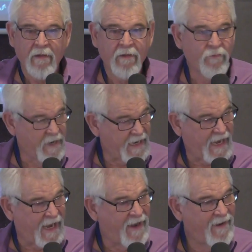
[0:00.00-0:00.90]

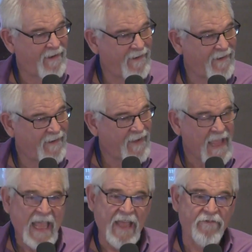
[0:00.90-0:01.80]
Really?
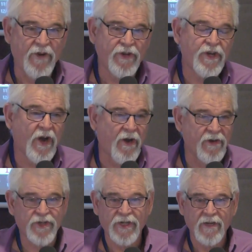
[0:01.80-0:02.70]
If your
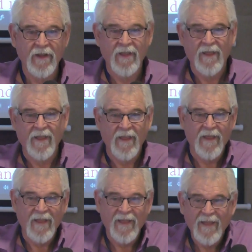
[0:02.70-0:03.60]
church
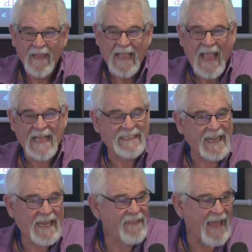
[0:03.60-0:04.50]
has
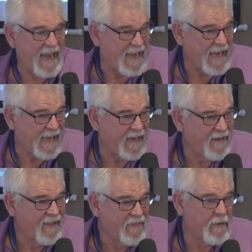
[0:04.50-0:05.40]
any of that in it
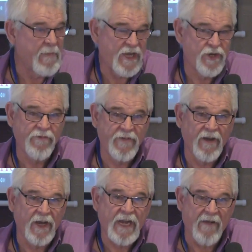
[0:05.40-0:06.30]
that makes you
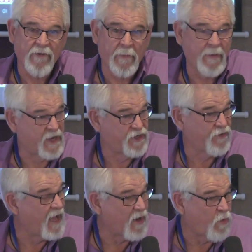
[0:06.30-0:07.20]
feel uncomfortable because you're
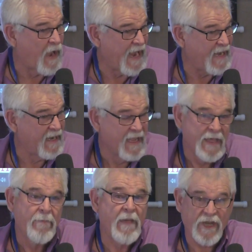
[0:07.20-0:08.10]
not white,
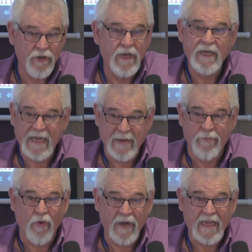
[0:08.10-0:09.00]
man, you need to get
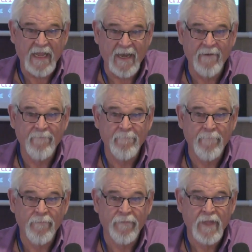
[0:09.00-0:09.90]
born again.
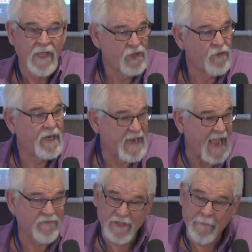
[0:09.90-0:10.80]
You need to
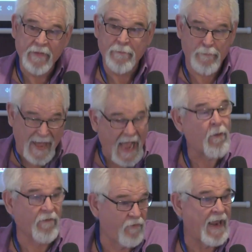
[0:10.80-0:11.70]
have something
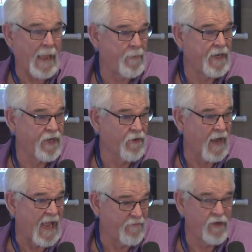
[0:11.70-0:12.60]
powerful happen in your
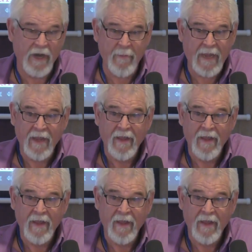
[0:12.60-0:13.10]
life. You hear me?